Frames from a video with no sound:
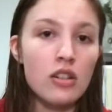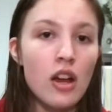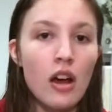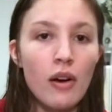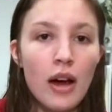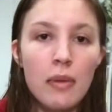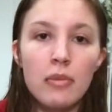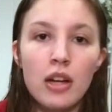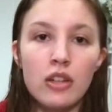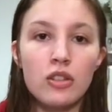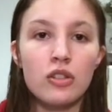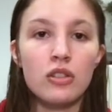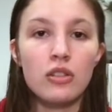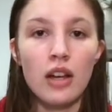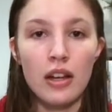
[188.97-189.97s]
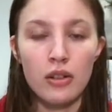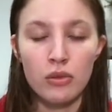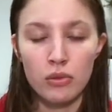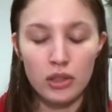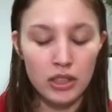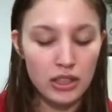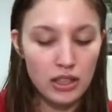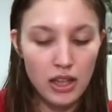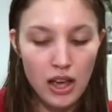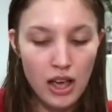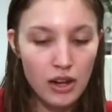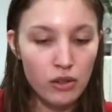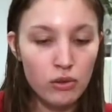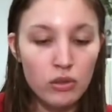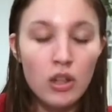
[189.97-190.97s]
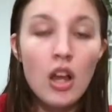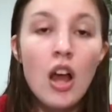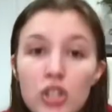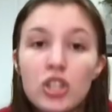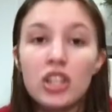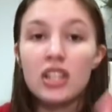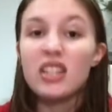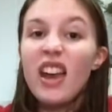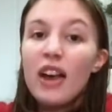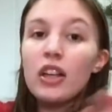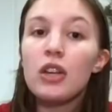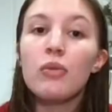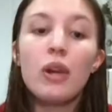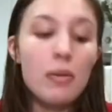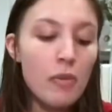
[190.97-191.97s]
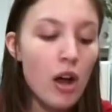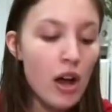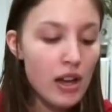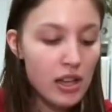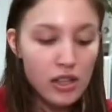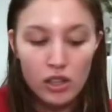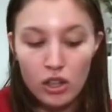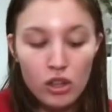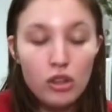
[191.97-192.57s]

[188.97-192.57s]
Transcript: No, I'm not, I'm just gonna tell you what I bought in,